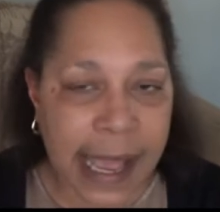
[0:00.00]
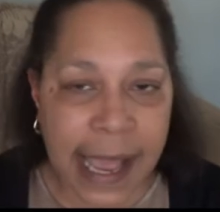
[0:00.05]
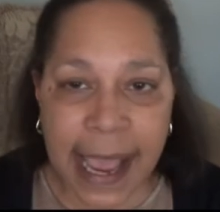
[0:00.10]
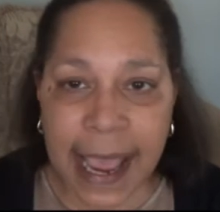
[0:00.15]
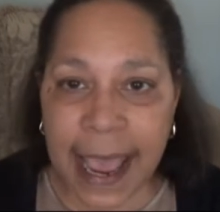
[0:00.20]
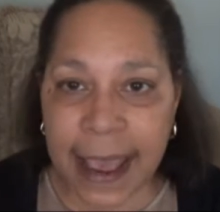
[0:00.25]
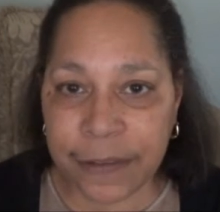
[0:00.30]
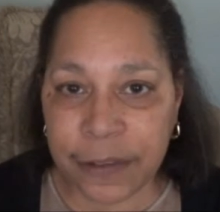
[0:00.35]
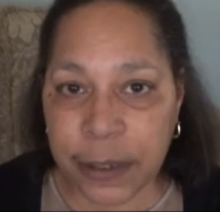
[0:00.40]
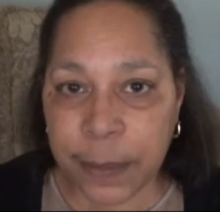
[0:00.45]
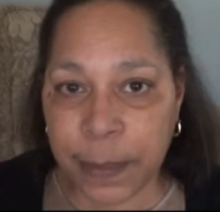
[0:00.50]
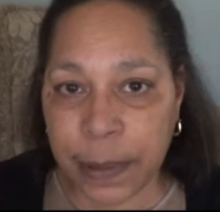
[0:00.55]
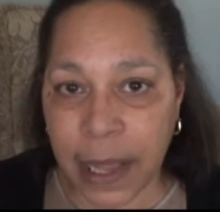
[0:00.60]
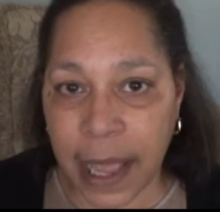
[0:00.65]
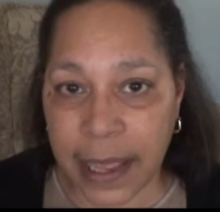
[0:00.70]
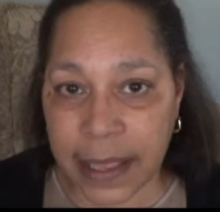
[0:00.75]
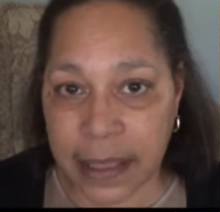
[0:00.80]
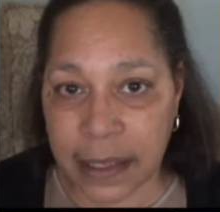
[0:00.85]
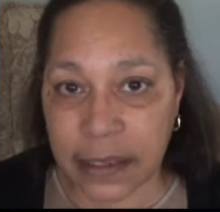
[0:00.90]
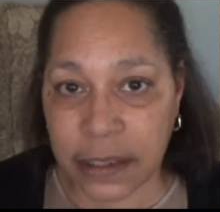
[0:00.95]
I have to
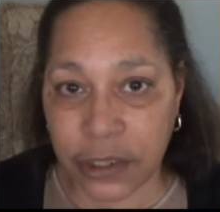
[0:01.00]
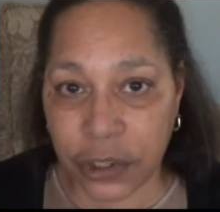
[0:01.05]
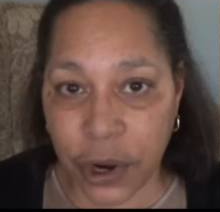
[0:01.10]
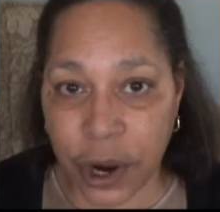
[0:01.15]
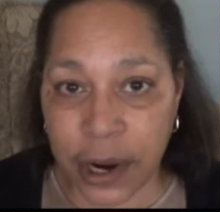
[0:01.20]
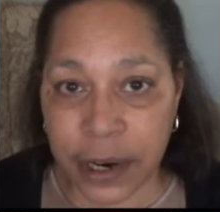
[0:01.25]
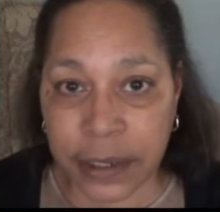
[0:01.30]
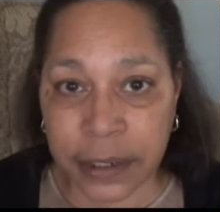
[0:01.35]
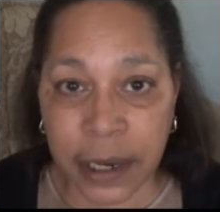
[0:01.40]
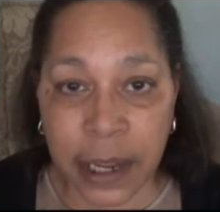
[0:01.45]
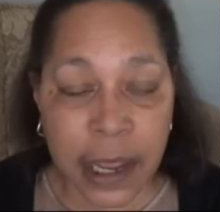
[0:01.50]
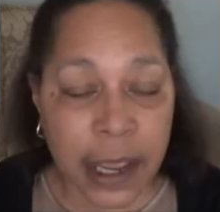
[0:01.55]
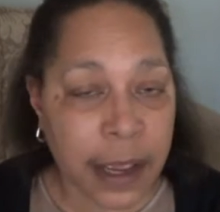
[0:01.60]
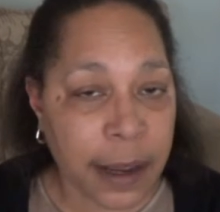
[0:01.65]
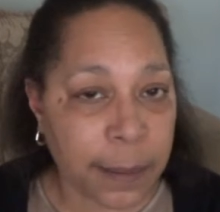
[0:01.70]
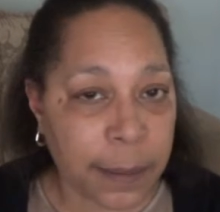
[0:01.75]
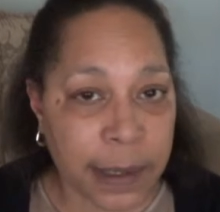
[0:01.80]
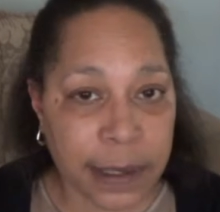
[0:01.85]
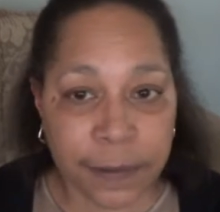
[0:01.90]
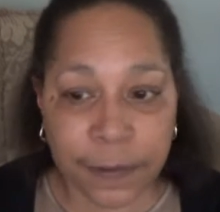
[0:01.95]
ply this yarn,
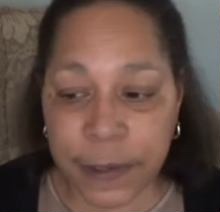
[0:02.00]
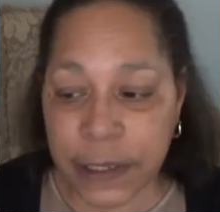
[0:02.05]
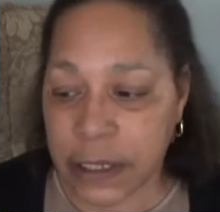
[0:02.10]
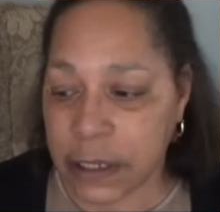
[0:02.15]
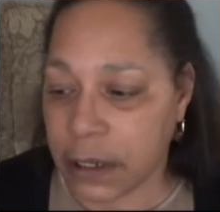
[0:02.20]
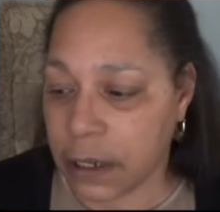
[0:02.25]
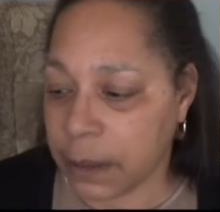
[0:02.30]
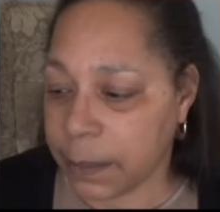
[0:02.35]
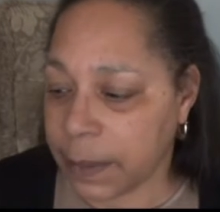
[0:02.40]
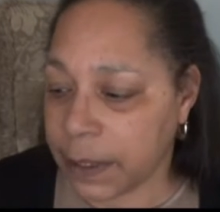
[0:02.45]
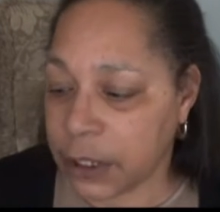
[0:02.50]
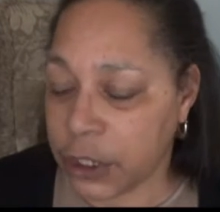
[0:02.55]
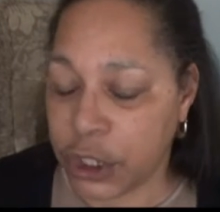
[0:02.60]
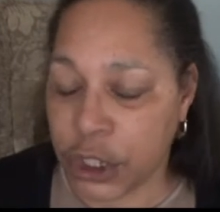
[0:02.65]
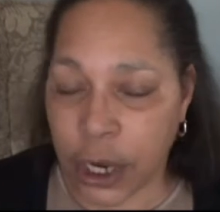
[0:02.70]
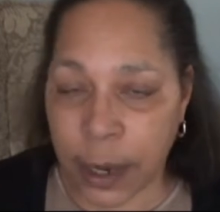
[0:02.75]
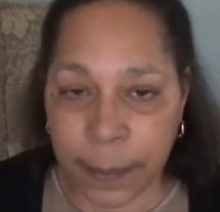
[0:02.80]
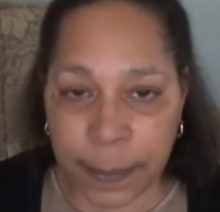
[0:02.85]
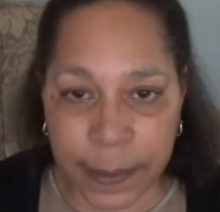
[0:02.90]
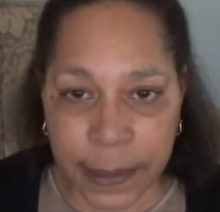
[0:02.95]
but if it's going to be
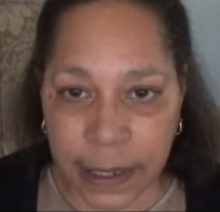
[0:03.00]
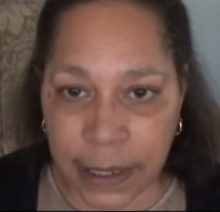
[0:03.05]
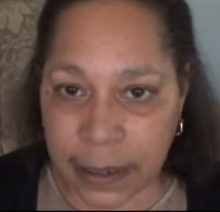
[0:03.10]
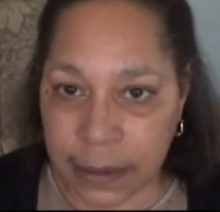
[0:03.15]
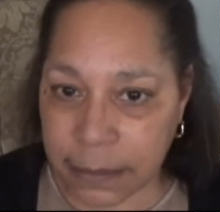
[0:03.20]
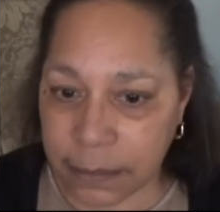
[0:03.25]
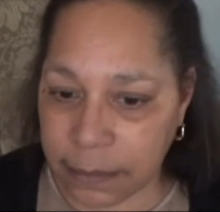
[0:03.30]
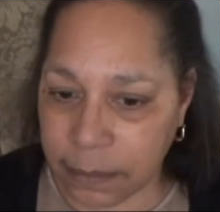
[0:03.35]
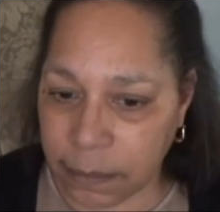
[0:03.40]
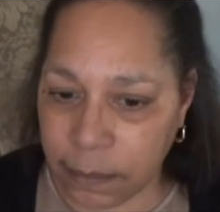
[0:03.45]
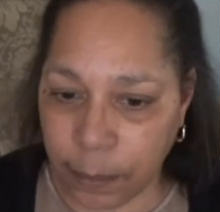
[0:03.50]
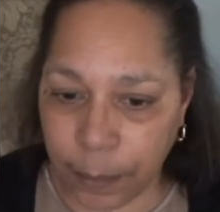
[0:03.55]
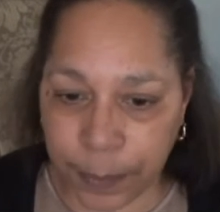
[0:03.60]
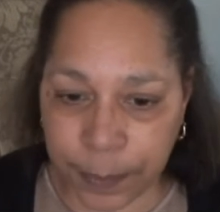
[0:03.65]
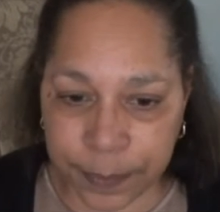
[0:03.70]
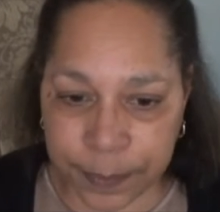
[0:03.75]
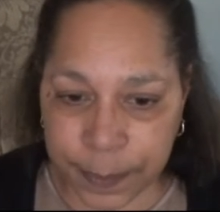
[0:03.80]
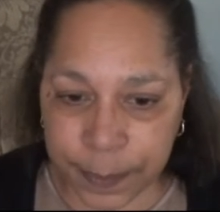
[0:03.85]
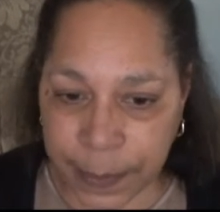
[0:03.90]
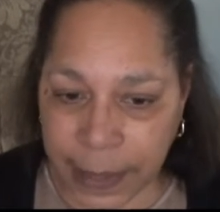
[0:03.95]
jumping and
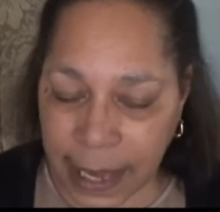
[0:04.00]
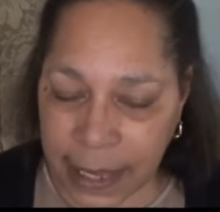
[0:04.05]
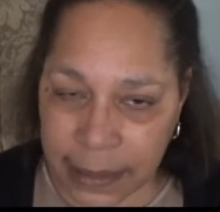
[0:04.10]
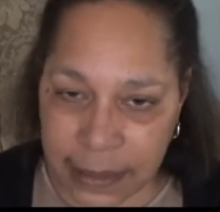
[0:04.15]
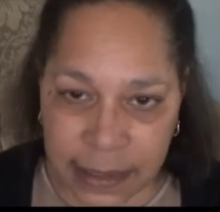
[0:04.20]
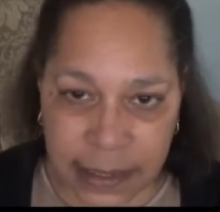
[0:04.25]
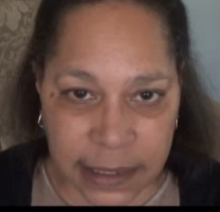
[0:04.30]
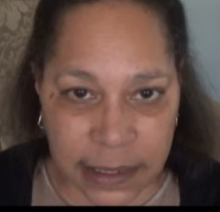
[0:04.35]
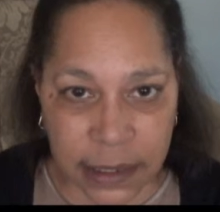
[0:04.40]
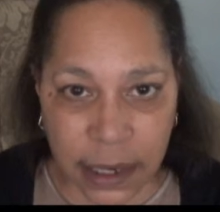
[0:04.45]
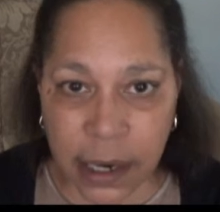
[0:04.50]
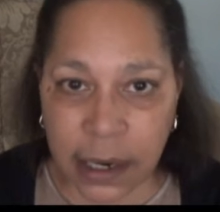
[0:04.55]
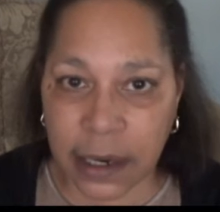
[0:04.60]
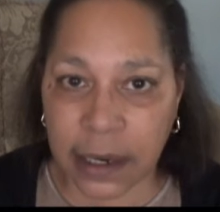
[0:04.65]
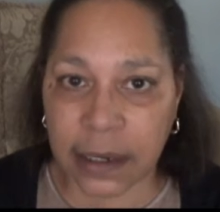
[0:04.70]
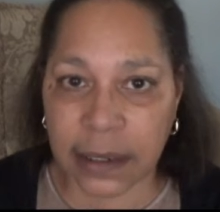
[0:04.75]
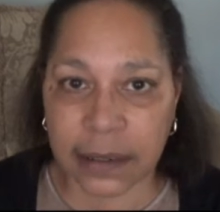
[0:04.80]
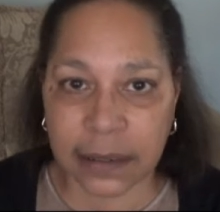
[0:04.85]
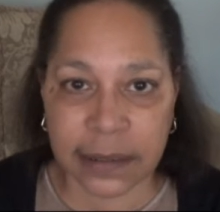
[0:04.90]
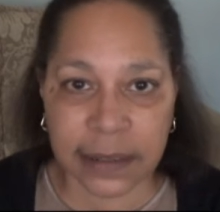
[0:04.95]
getting
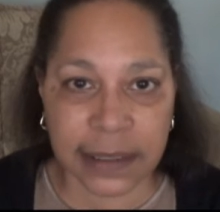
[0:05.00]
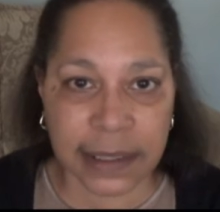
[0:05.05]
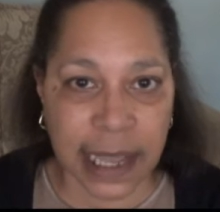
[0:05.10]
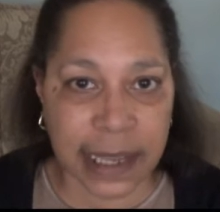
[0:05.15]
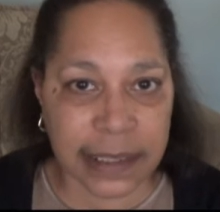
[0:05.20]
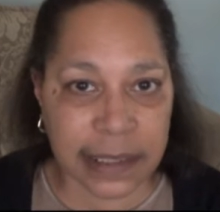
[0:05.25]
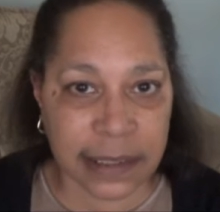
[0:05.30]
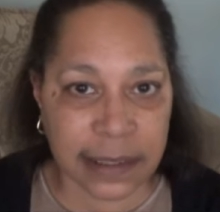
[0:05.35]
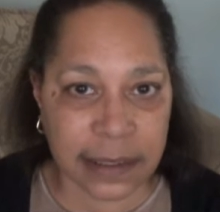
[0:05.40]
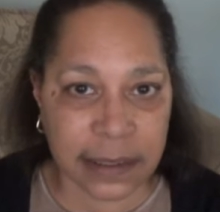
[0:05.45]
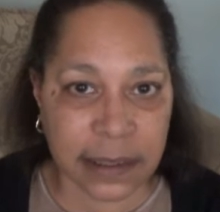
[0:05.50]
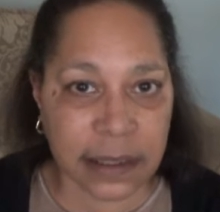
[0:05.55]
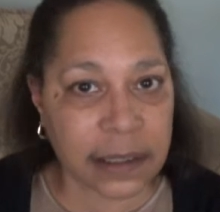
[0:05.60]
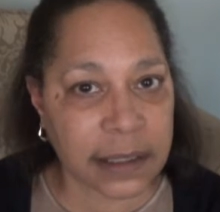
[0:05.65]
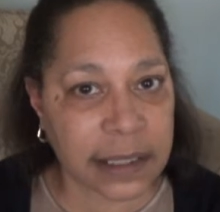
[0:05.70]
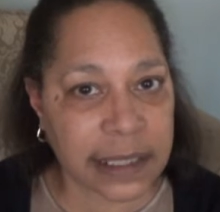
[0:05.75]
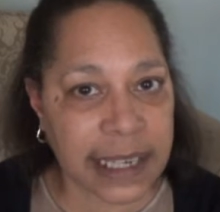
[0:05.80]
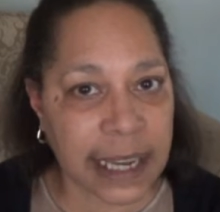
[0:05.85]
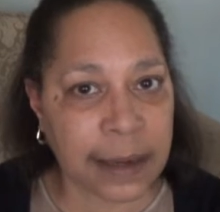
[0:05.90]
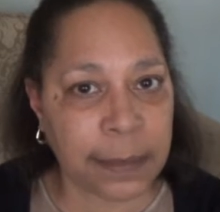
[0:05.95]
stuck, that's
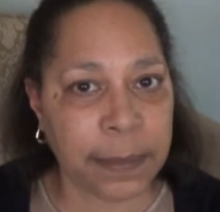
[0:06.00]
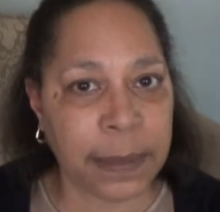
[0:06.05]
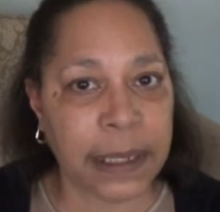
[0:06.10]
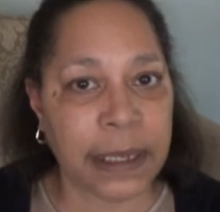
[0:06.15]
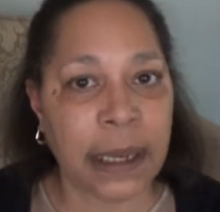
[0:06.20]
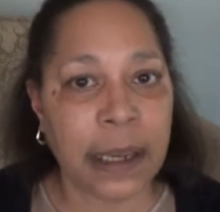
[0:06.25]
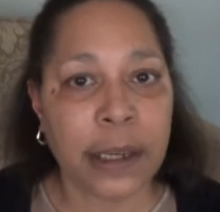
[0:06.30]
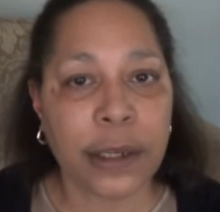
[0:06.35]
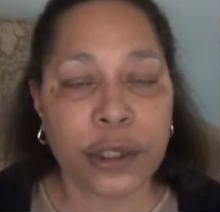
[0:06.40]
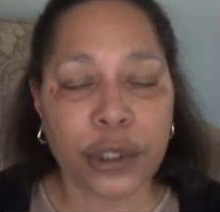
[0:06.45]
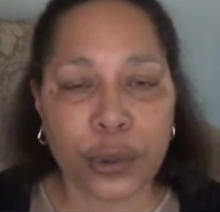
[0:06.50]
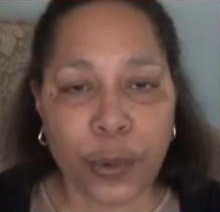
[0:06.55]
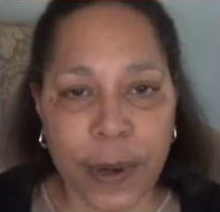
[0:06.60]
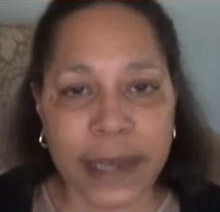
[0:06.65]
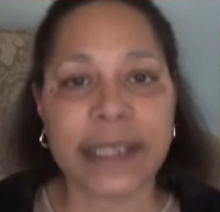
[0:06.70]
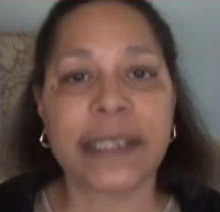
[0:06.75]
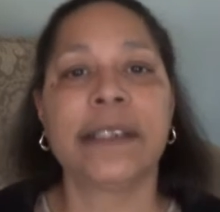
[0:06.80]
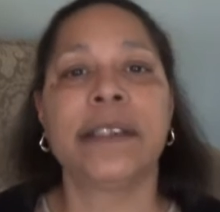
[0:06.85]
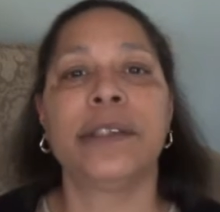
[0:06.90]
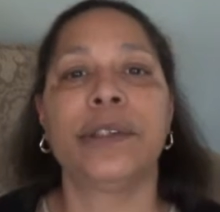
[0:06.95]
going to take me
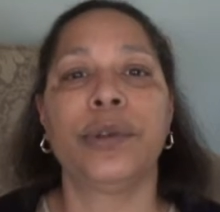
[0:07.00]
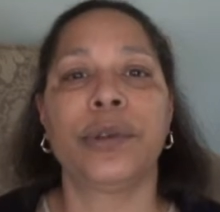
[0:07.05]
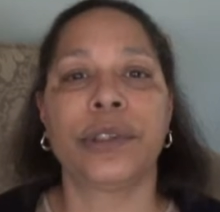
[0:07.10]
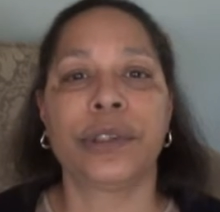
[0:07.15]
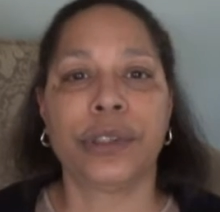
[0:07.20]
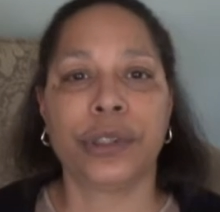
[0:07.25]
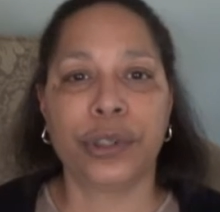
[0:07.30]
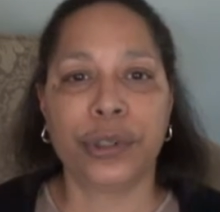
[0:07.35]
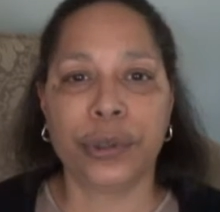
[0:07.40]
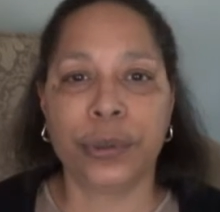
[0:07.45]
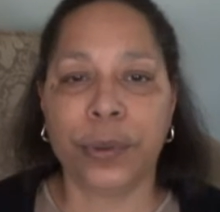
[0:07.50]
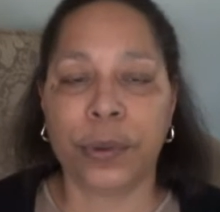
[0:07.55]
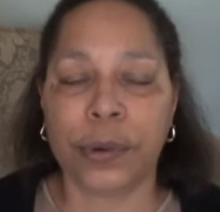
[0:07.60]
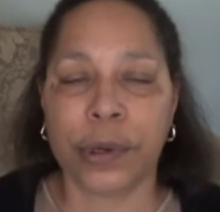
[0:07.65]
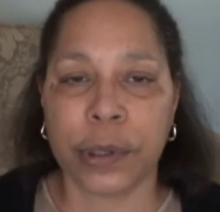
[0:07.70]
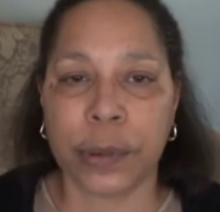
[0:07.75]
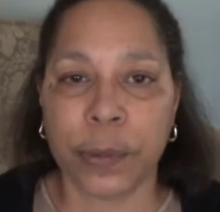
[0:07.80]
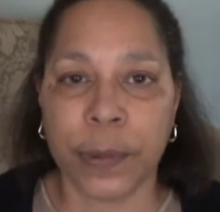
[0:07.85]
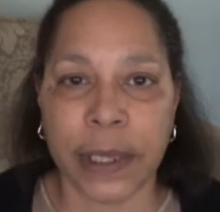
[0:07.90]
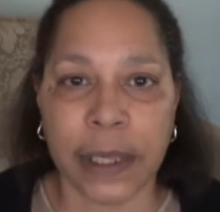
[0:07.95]
twice as long to do
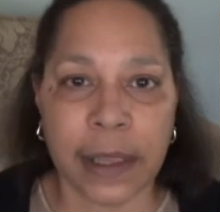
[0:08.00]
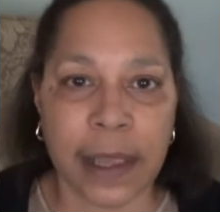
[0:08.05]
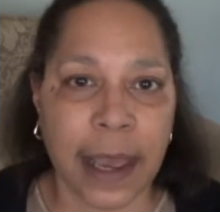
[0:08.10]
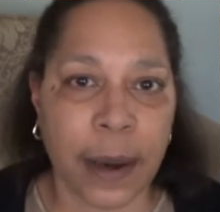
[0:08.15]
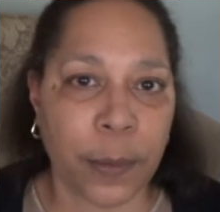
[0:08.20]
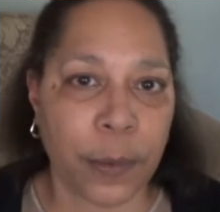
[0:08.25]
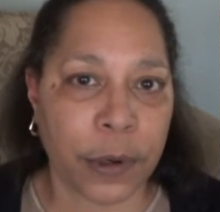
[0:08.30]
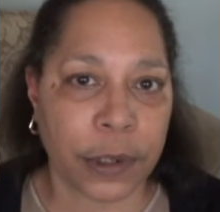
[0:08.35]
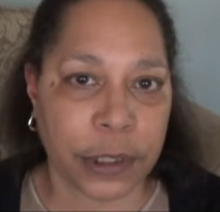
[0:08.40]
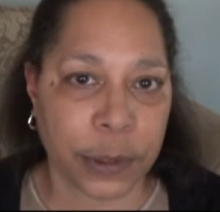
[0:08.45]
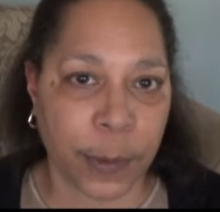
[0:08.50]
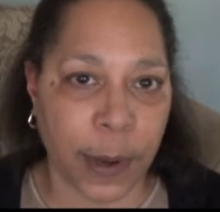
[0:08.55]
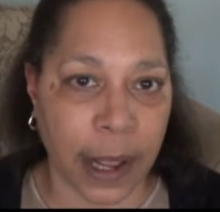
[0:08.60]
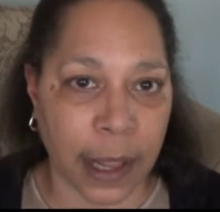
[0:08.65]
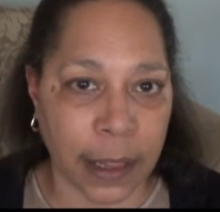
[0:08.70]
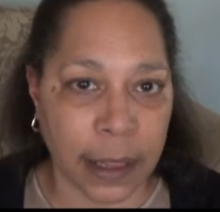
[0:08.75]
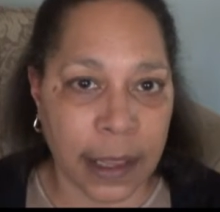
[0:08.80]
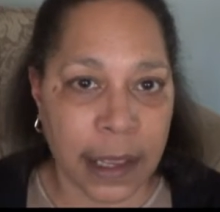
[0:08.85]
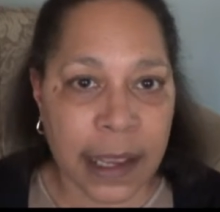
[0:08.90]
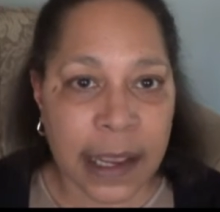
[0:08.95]
on a wheel that works
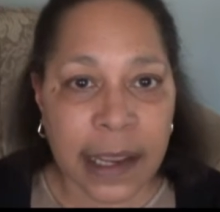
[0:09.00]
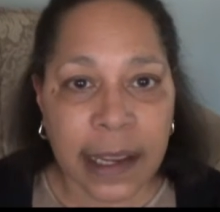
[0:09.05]
well.